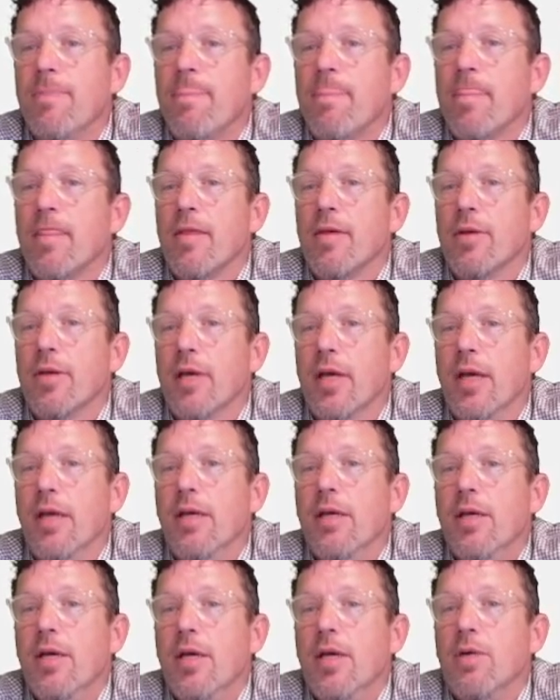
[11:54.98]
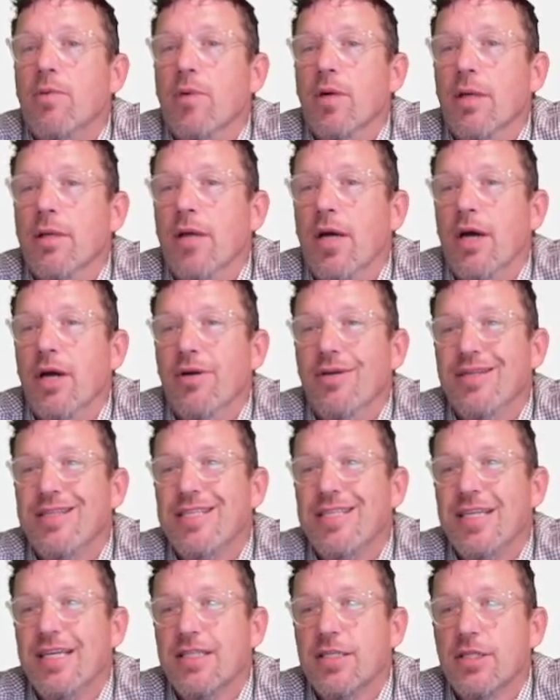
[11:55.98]
Okay, well,
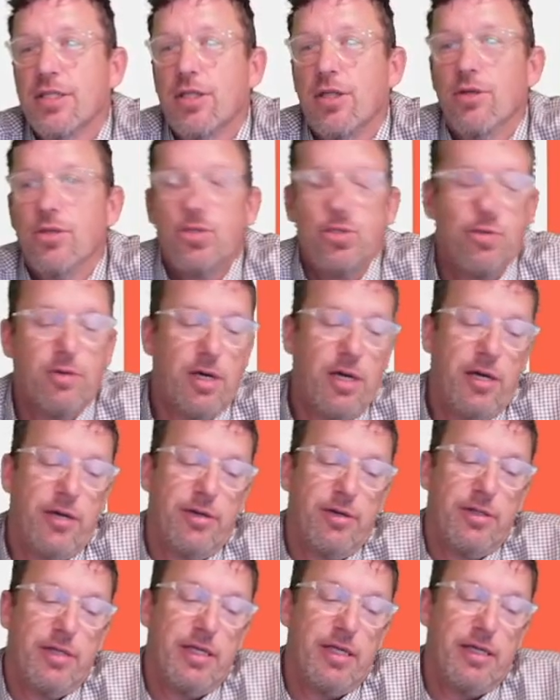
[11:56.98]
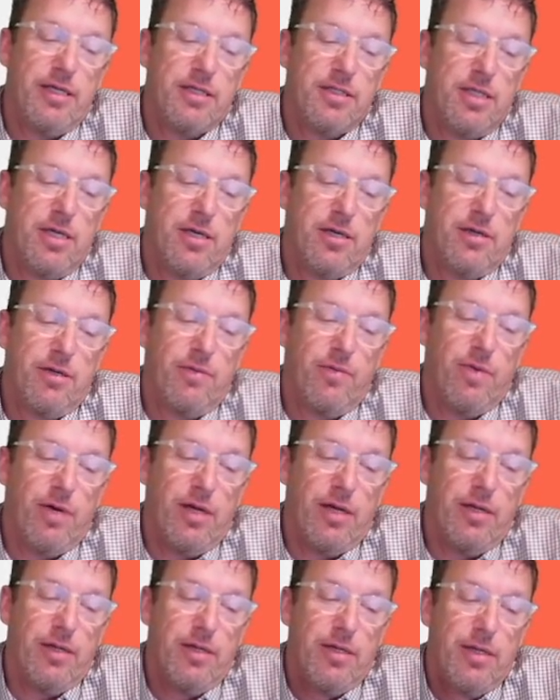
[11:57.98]
106 is closer to 100 than it is
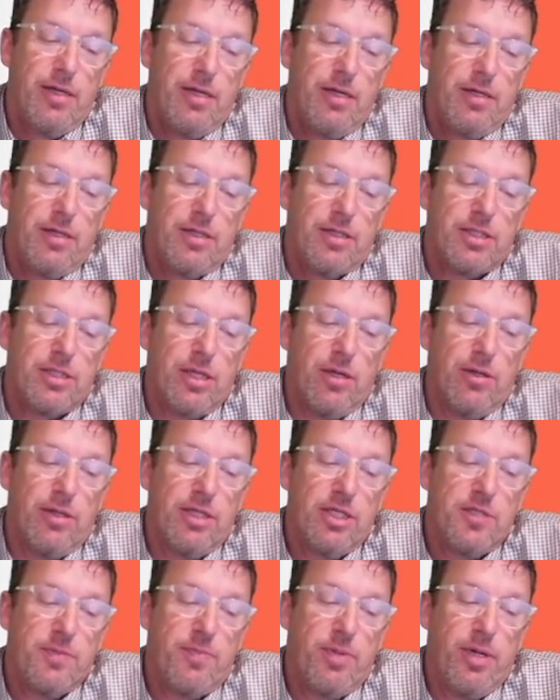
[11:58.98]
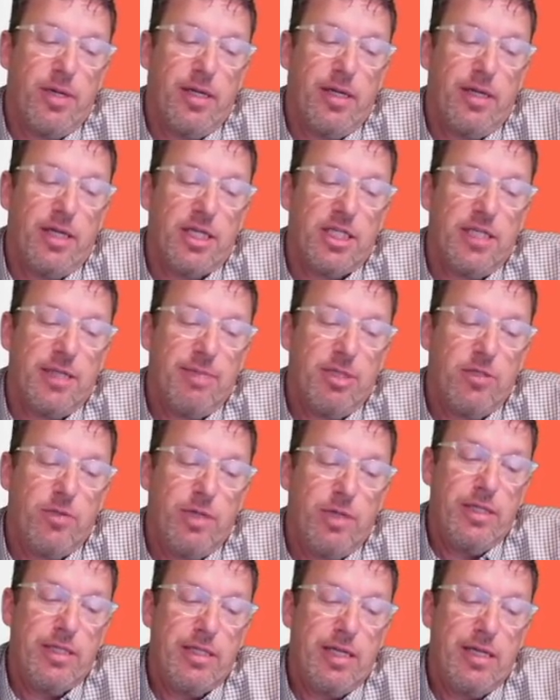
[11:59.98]
101. So let's put it, it's in
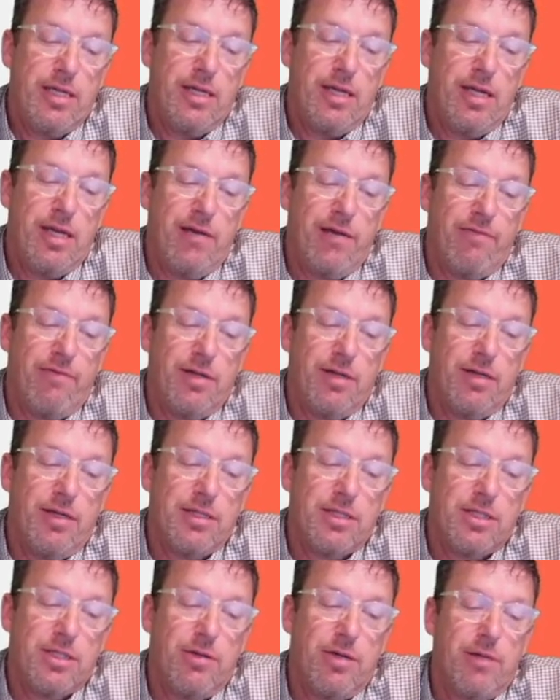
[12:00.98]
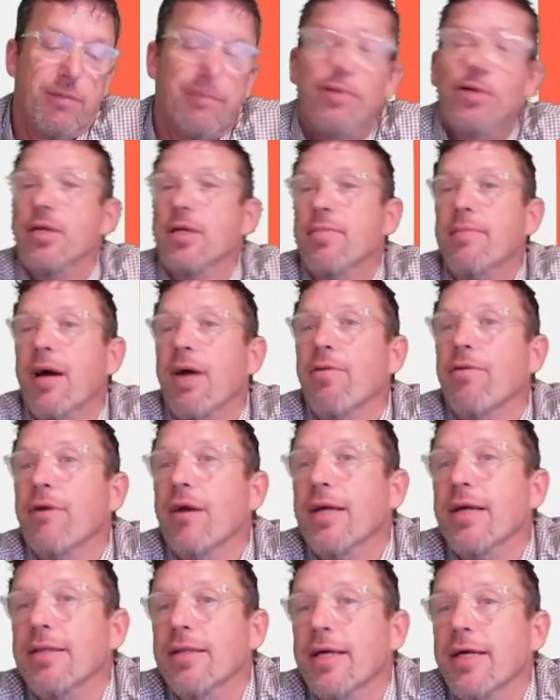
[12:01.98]
between and 11. Let's go ahead and put it about
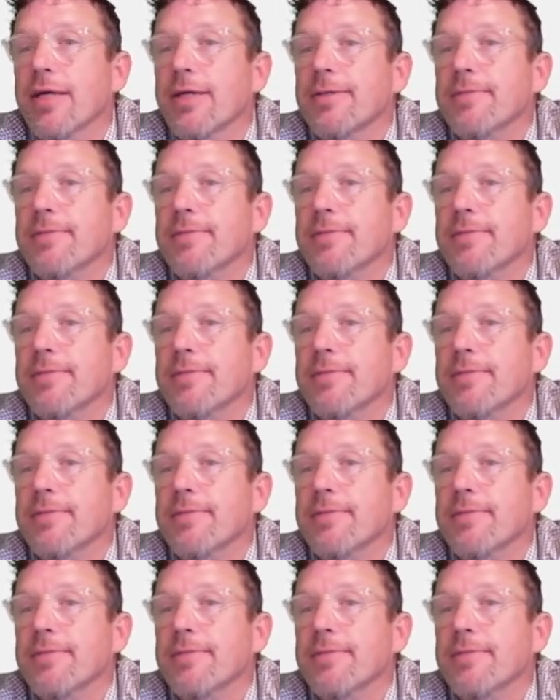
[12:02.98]
right there.